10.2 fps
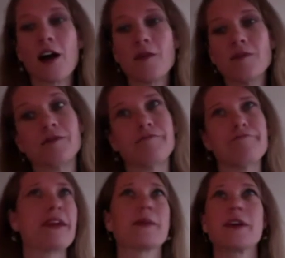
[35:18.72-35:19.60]

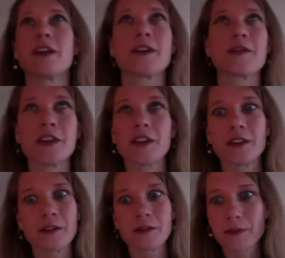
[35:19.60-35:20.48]
maybe
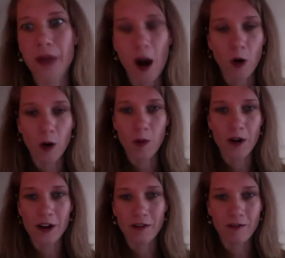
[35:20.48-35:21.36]
even
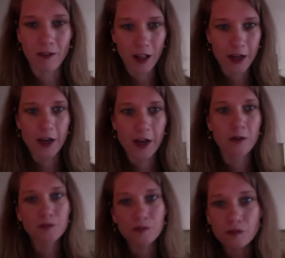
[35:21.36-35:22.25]
PowerPoint for all I know.
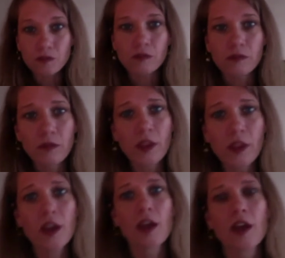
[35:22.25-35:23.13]

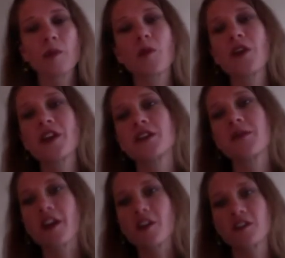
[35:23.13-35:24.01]
The point is
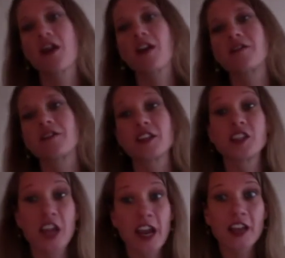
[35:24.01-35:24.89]
Microsoft
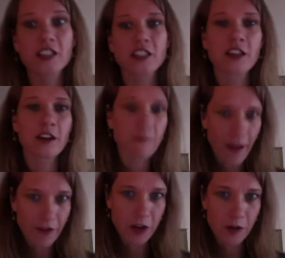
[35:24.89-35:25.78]
changed their
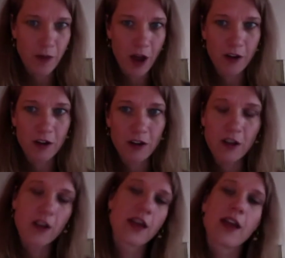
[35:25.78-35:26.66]
revenue model,
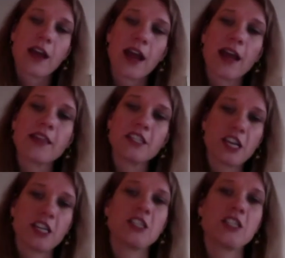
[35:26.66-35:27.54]
and they
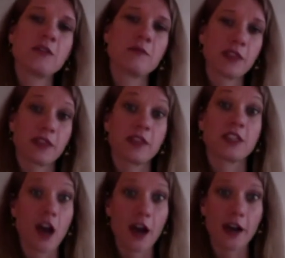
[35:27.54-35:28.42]
changed it with the
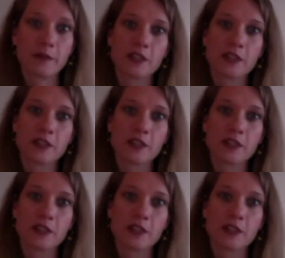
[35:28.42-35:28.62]
times.